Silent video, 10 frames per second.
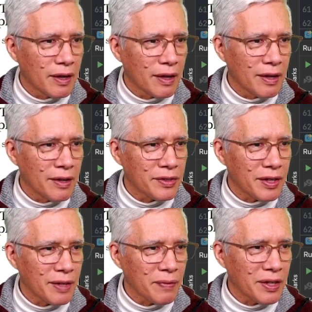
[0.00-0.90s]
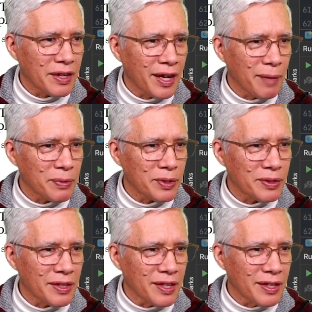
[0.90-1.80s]
is I'm going to capture
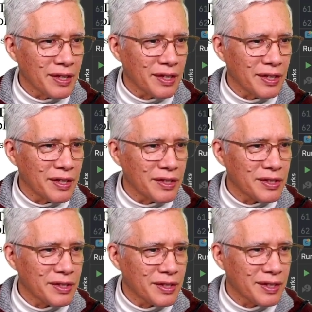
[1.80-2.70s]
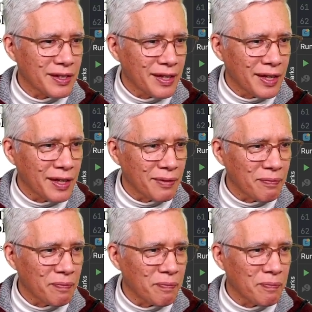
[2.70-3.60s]
these and
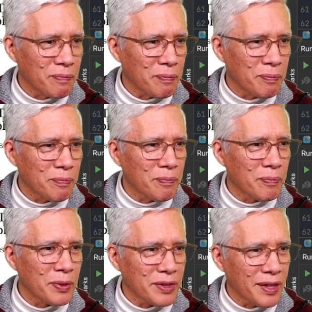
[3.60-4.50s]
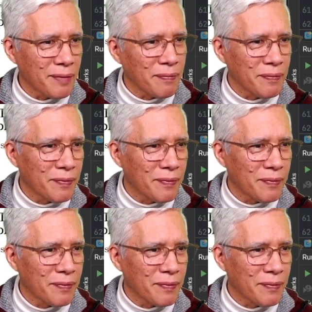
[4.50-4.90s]
put them